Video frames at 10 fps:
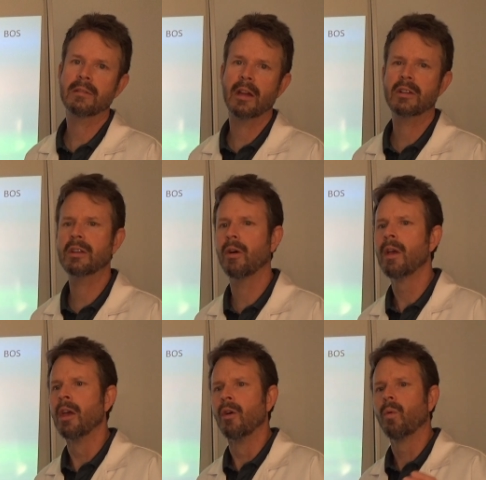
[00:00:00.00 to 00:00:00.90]
such. So
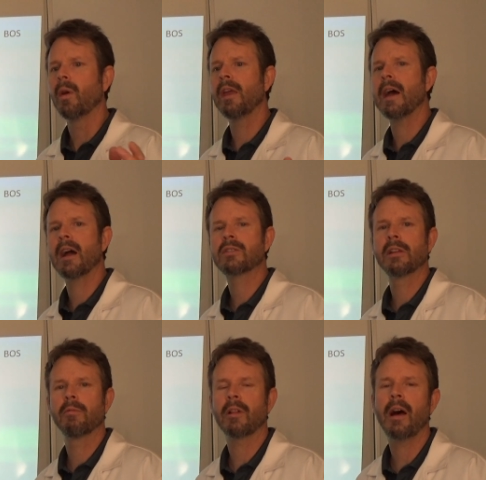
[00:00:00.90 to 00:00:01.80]
we
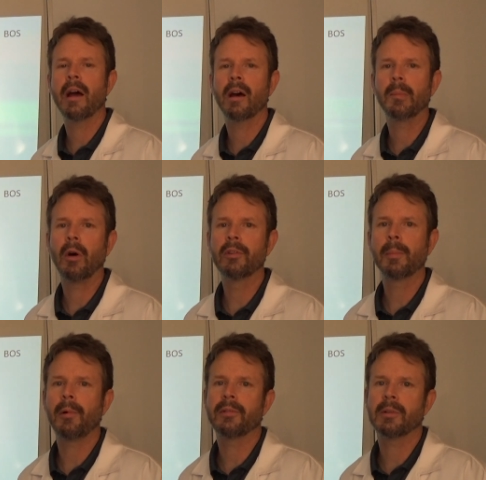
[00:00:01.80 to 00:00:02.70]
actually rely on
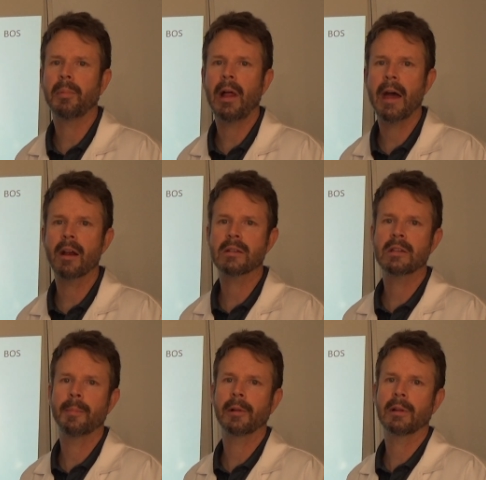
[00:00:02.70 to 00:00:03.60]
multiple suppliers
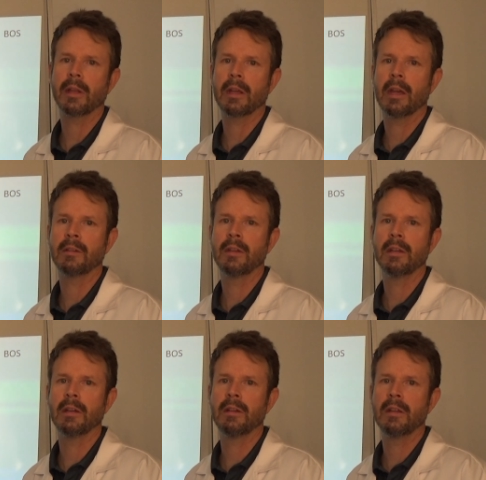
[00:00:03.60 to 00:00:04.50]
typically in
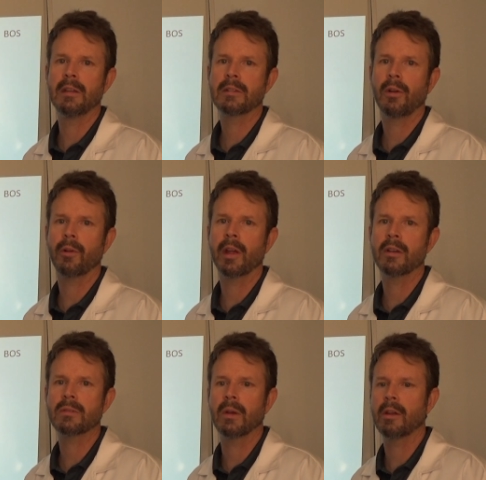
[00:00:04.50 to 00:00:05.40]
the in the solar
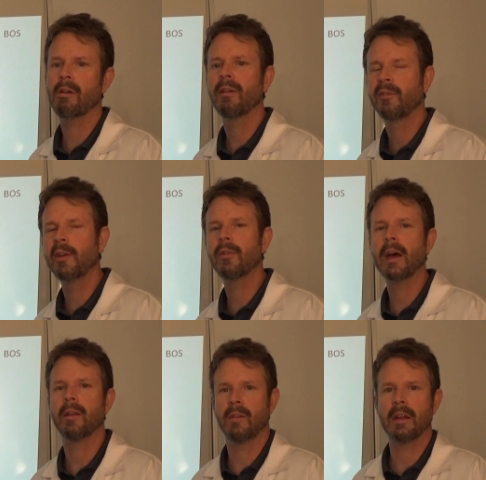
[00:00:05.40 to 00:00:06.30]
industry. There are a few
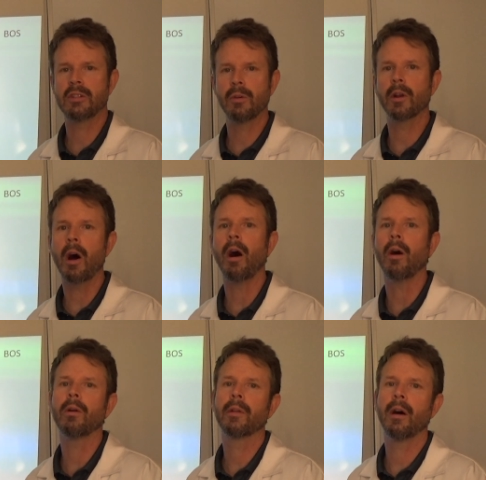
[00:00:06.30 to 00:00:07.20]
that, that do it
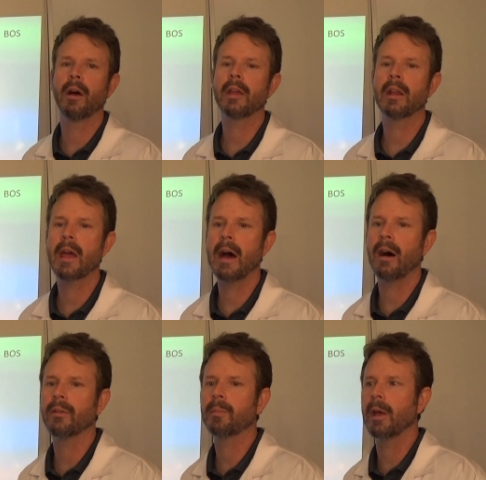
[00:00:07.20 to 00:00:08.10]
all uh,
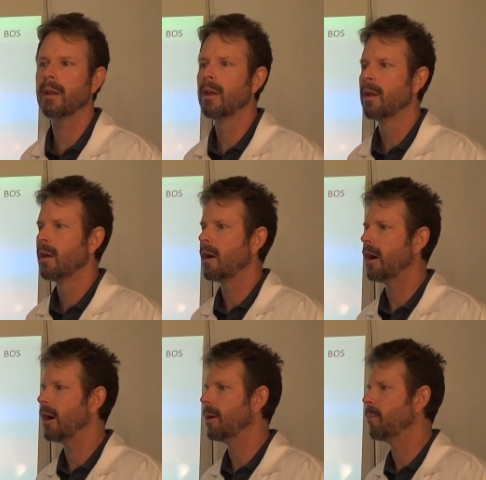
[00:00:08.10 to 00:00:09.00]
in-house, but
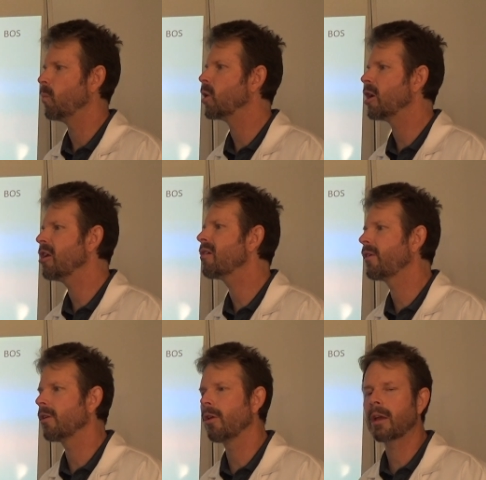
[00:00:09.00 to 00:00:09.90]
um,
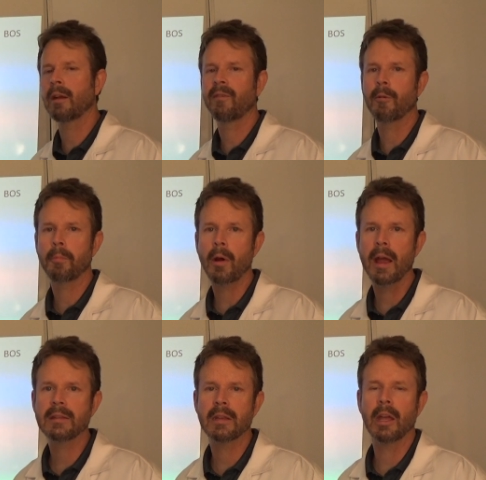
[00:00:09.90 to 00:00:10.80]
if you're looking for
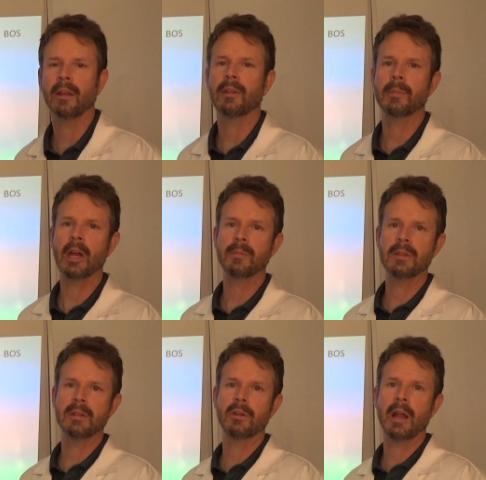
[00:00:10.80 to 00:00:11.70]
pricing, sometimes
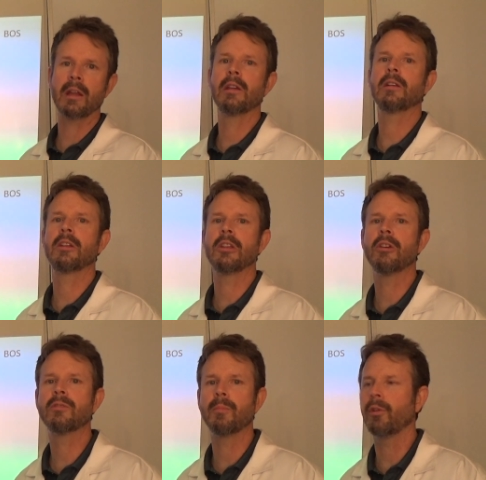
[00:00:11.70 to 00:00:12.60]
it's a good idea to
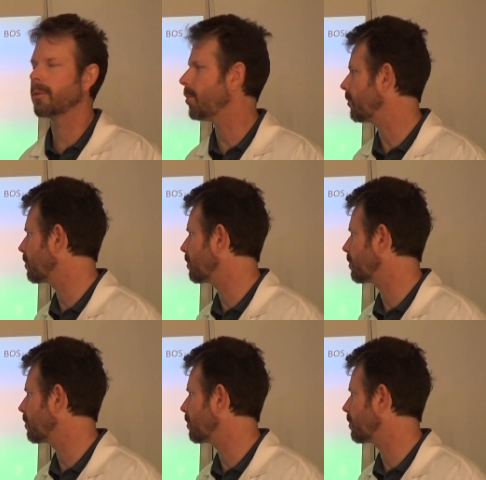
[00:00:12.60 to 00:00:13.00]
use multiple